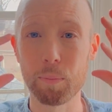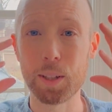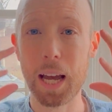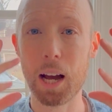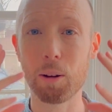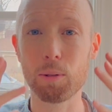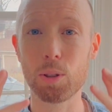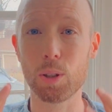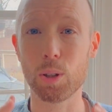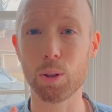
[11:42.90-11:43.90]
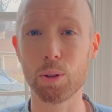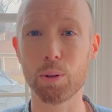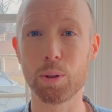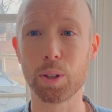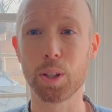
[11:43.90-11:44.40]
down
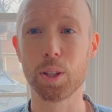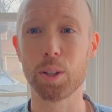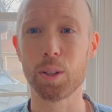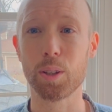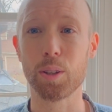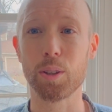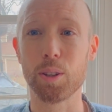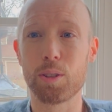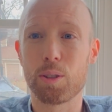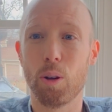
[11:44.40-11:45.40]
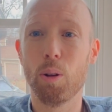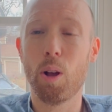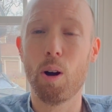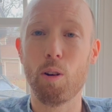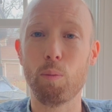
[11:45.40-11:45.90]
to the soul
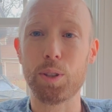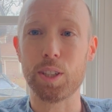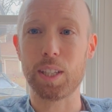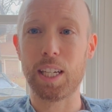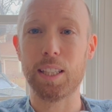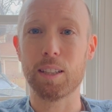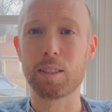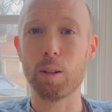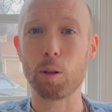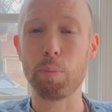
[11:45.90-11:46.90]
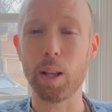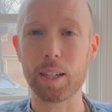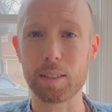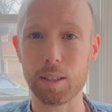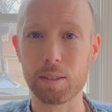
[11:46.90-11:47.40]
home, which is again the solar
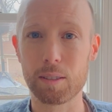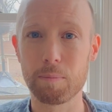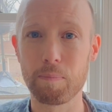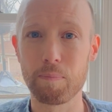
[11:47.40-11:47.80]
plexus.